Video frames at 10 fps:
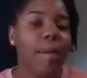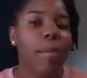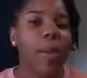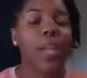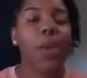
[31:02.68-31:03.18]

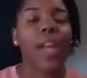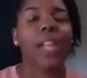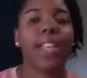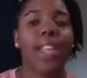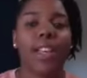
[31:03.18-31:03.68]
But you got to
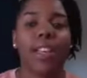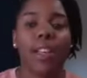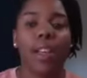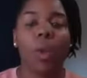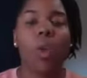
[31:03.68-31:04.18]
think,
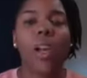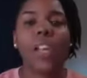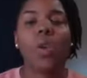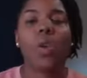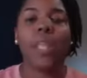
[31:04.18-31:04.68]
what are
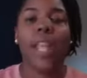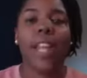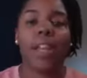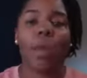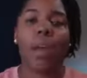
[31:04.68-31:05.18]
you
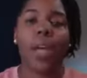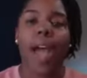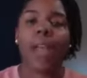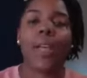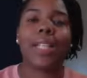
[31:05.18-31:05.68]
leading? What
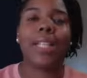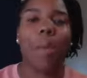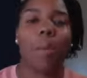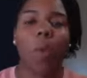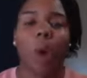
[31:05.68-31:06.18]
kind of
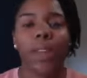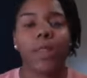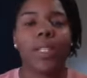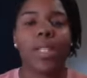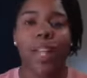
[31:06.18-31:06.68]
example are
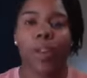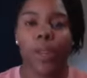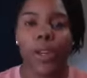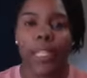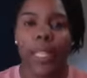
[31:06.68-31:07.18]
you setting
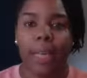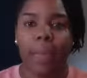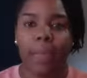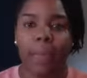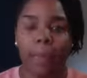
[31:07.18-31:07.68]
for your team?